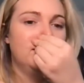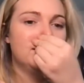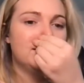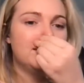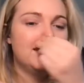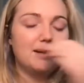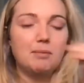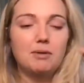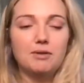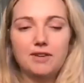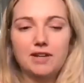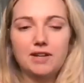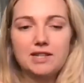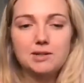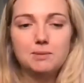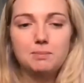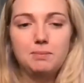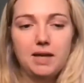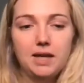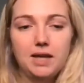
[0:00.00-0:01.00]
some of
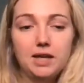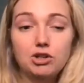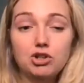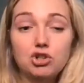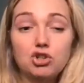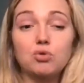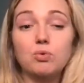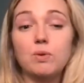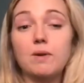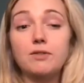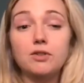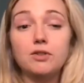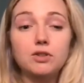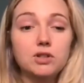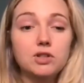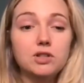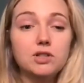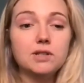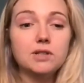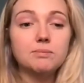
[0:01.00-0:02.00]
us being
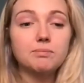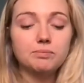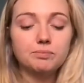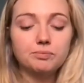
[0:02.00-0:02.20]
shriveled,